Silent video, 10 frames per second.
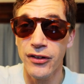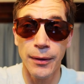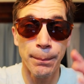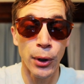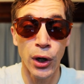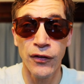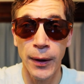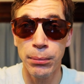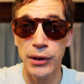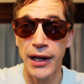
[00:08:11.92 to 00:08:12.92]
and it's a
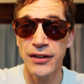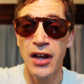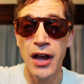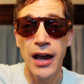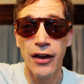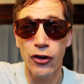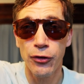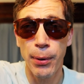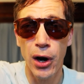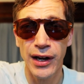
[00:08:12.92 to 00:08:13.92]
perfect place and there's
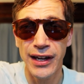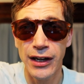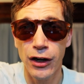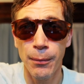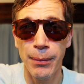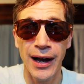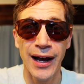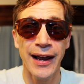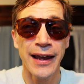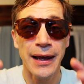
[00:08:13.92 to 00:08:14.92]
parking
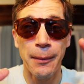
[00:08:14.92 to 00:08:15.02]
nearby